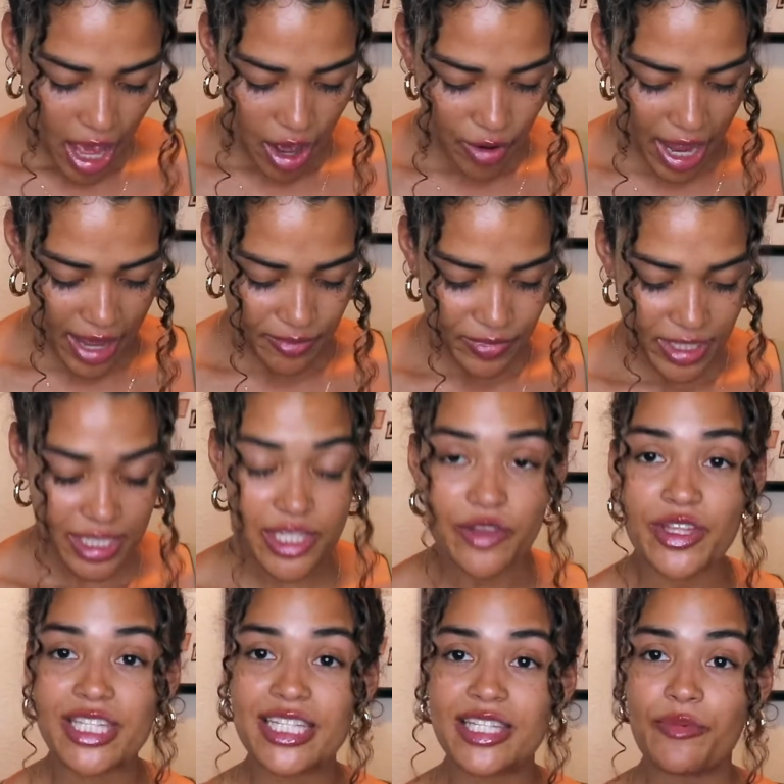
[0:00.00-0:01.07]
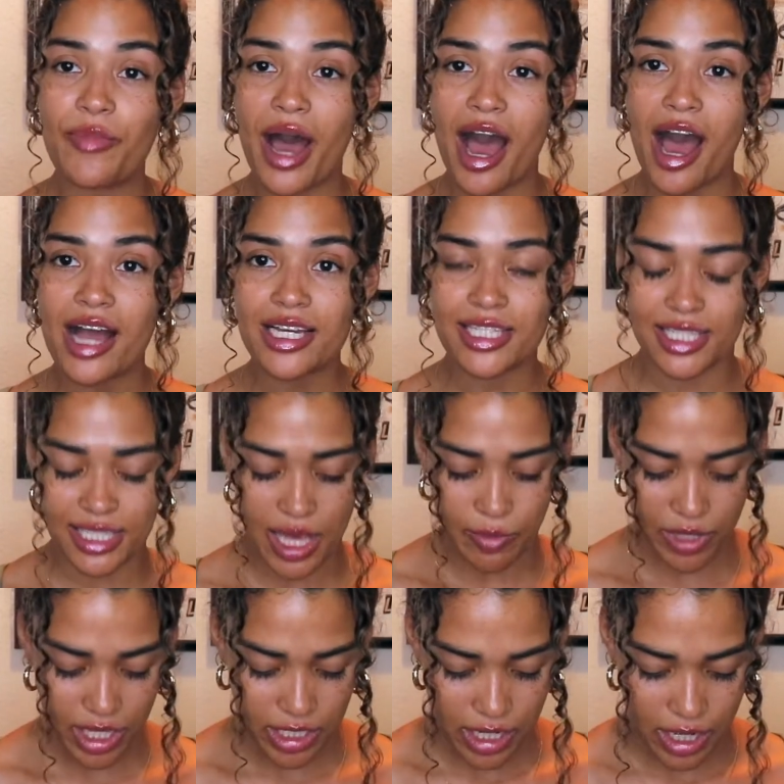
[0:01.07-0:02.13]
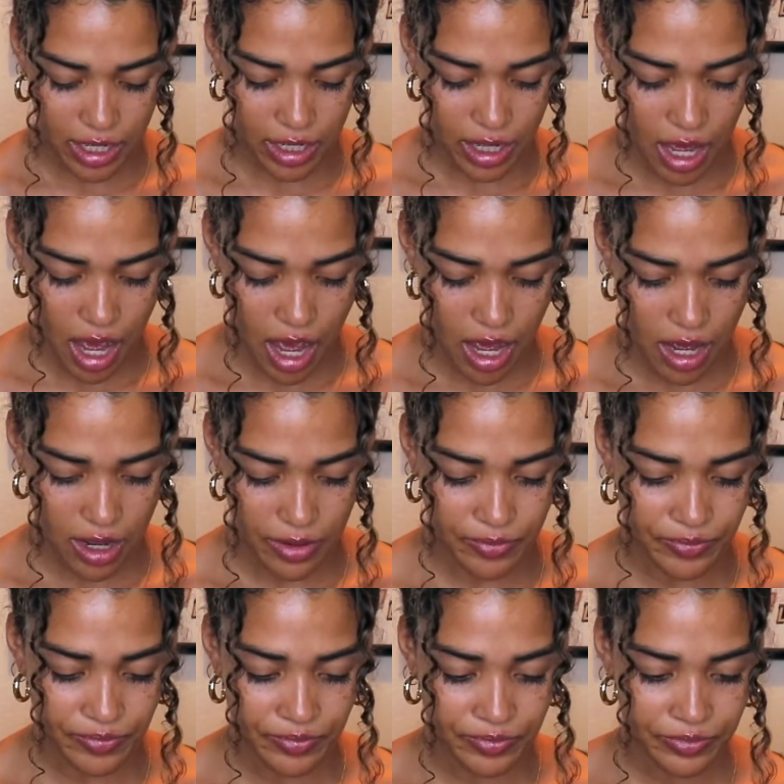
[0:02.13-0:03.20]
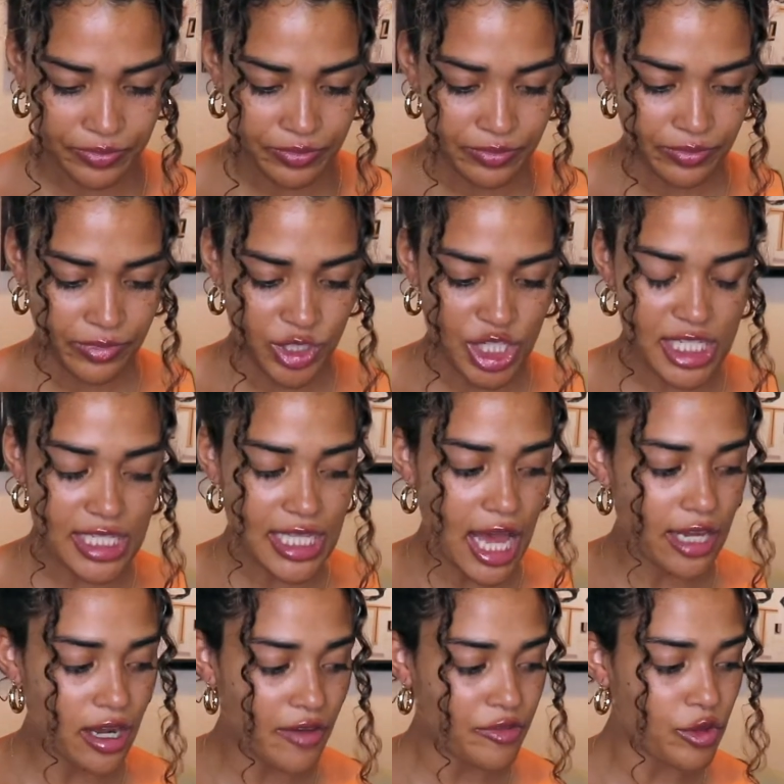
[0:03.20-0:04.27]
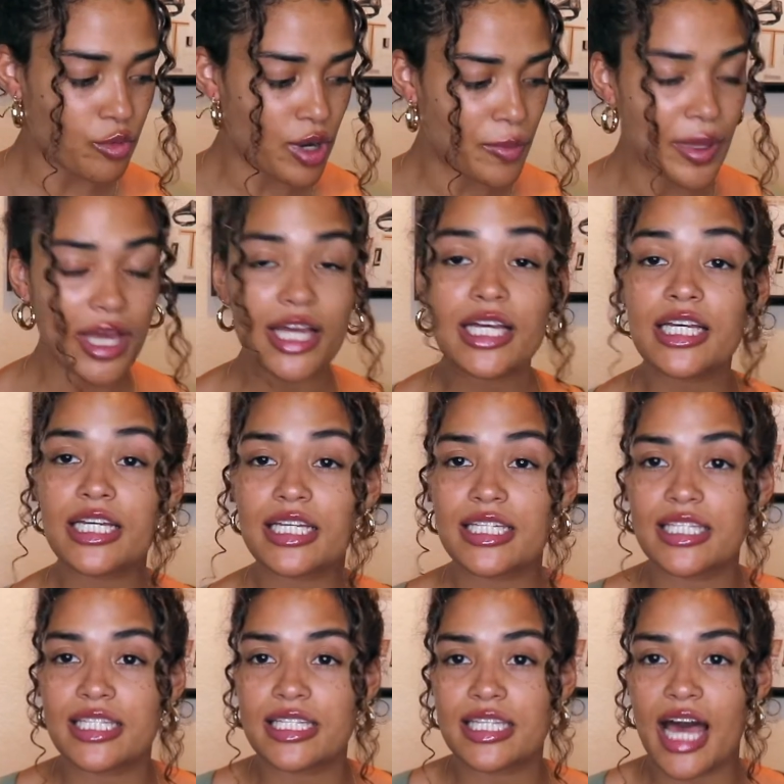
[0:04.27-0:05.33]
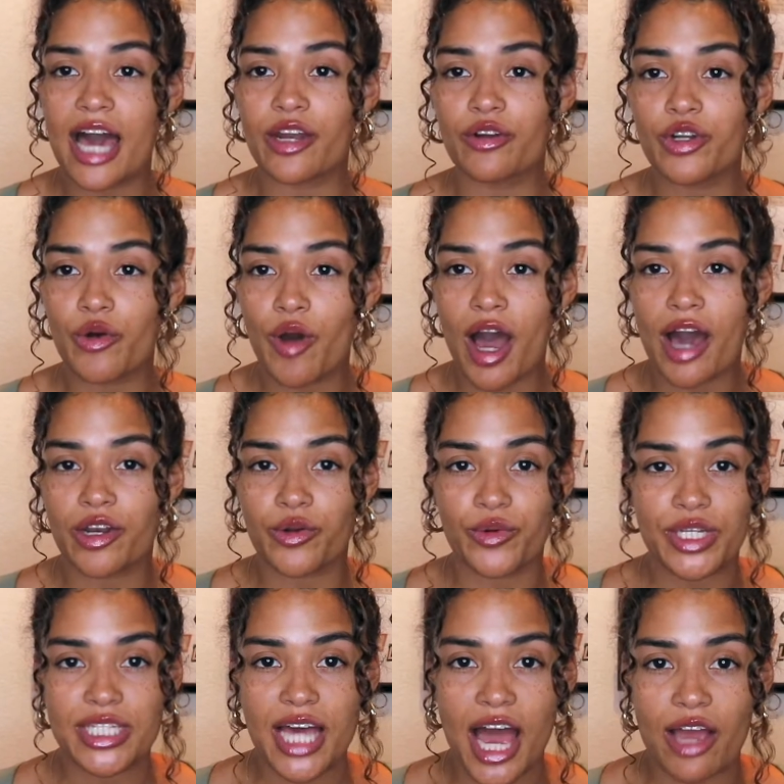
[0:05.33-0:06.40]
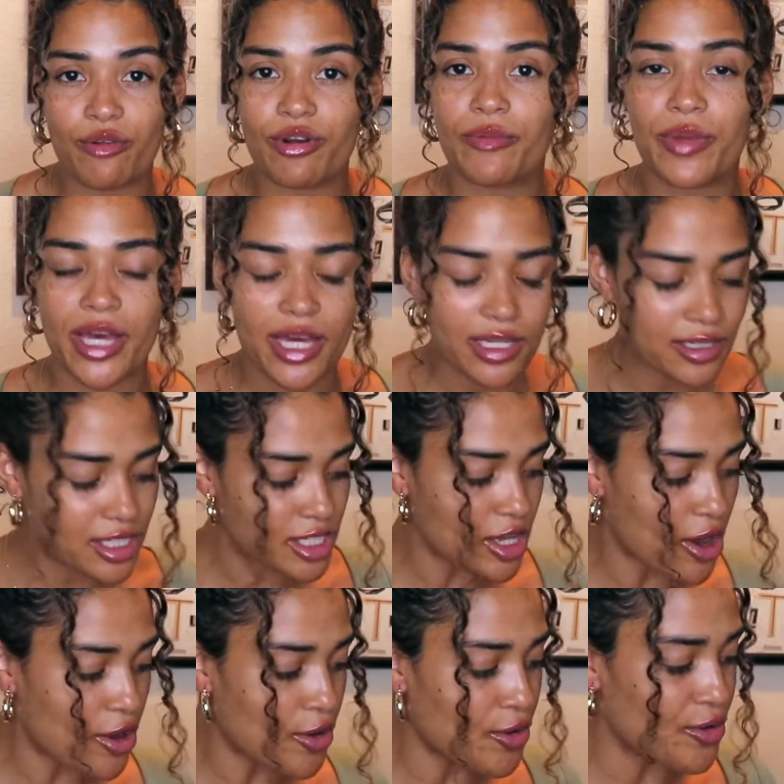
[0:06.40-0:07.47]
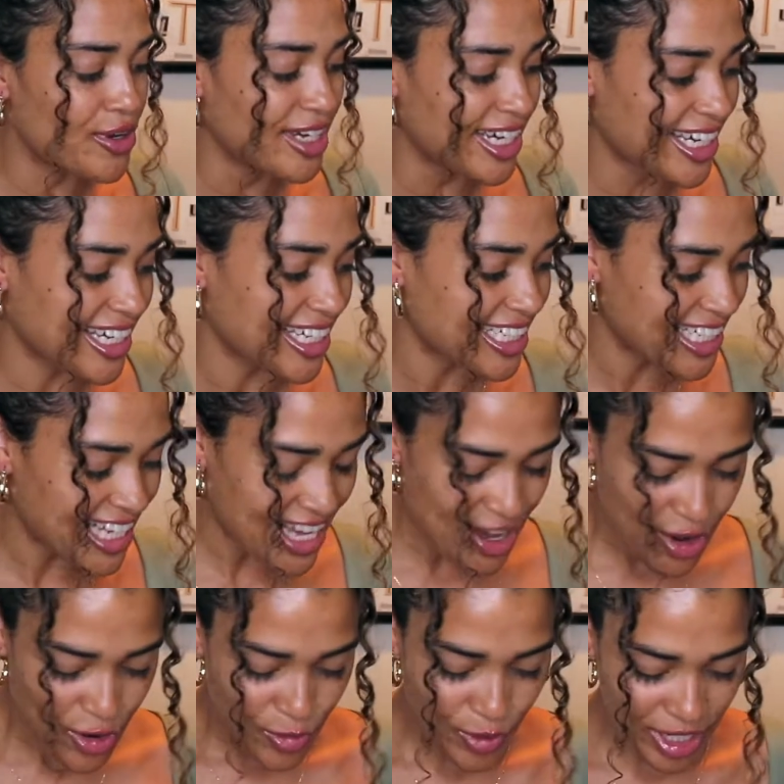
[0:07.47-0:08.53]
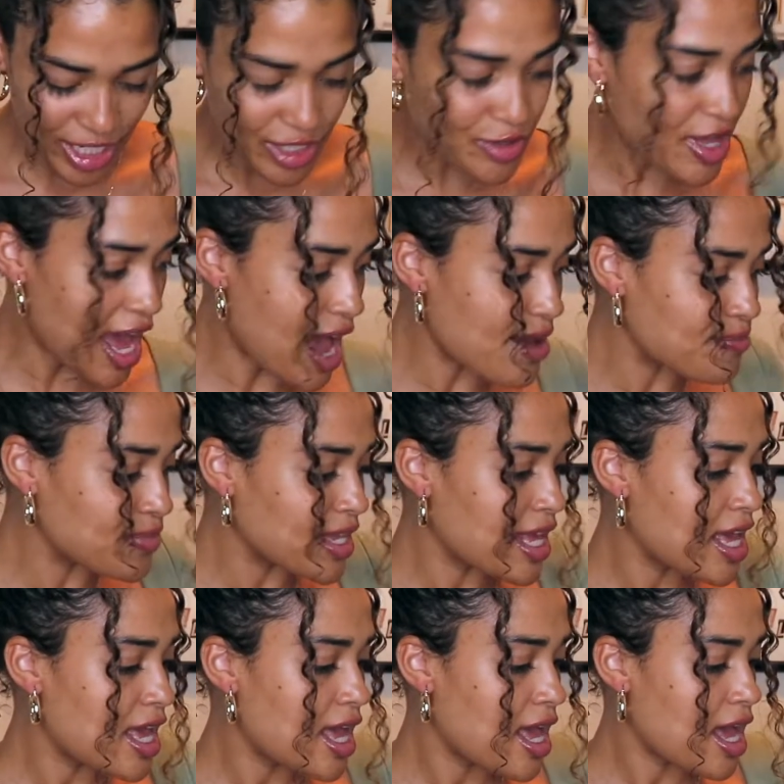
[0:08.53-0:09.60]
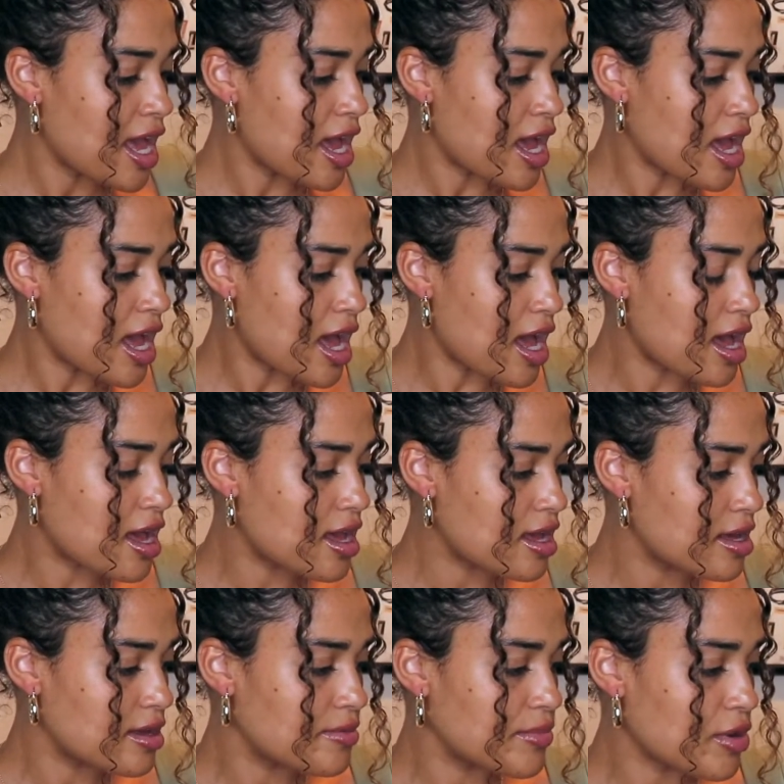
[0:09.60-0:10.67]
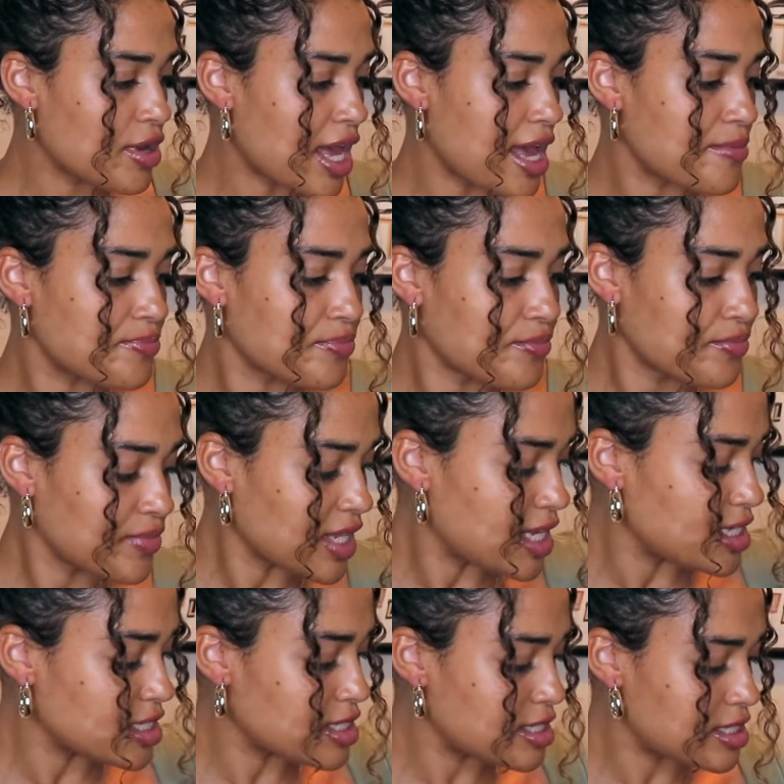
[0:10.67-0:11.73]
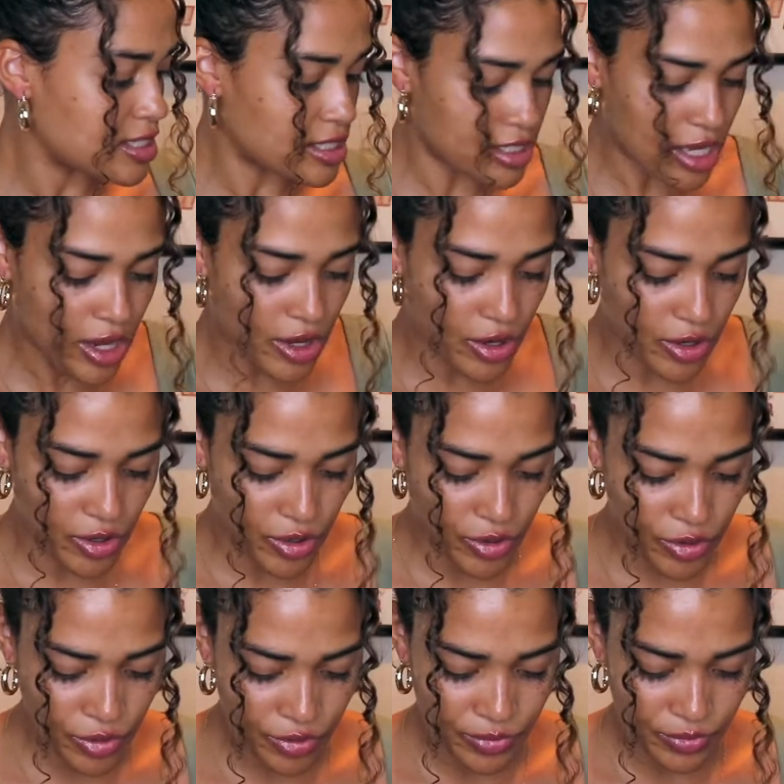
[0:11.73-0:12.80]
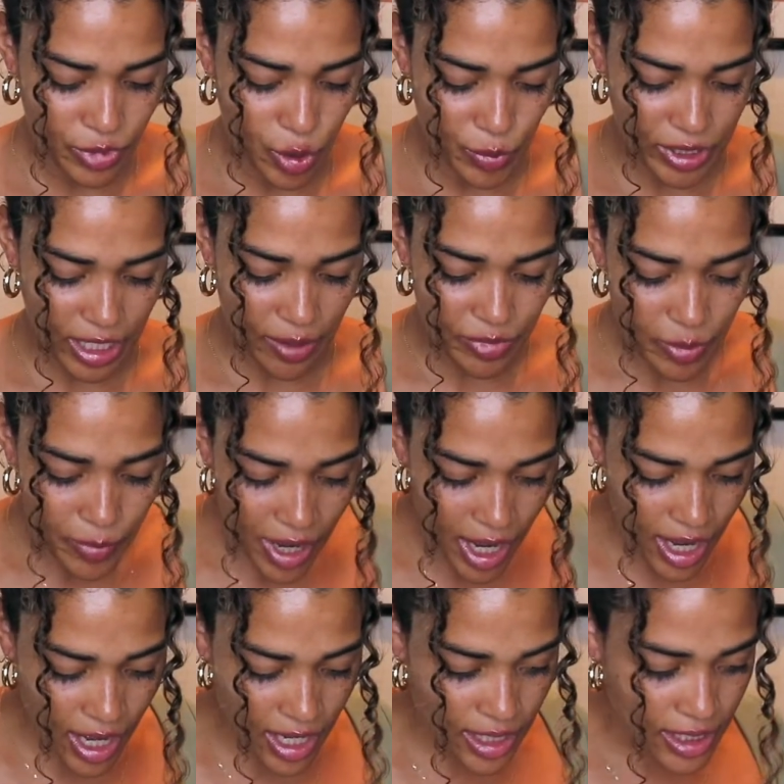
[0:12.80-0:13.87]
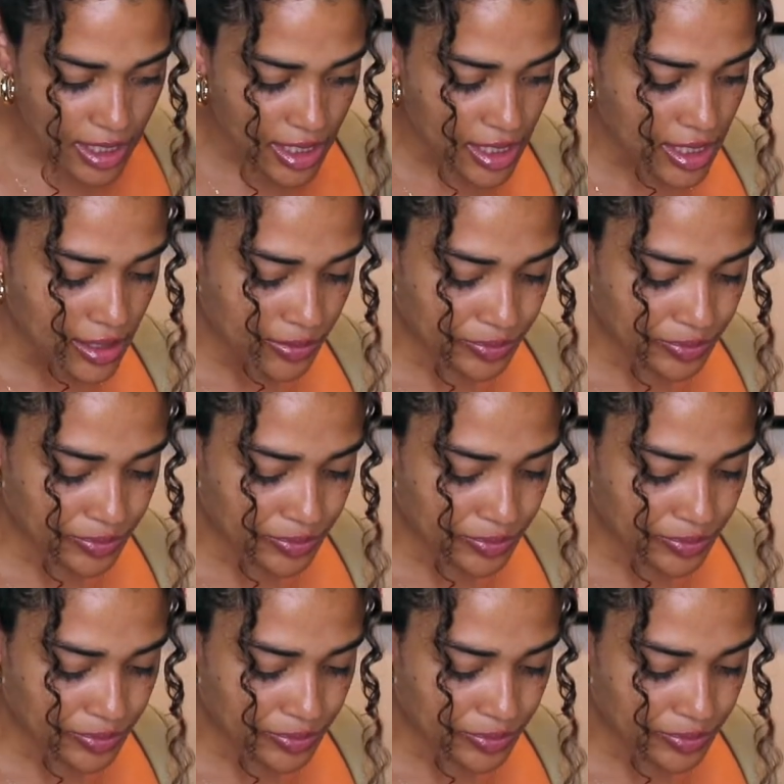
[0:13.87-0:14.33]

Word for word: Okay, so this is a box. I'm gonna um, just slide off the ribbon because I don't know how to retie ribbon. So we're gonna do that. Um, okay, so opening up the box.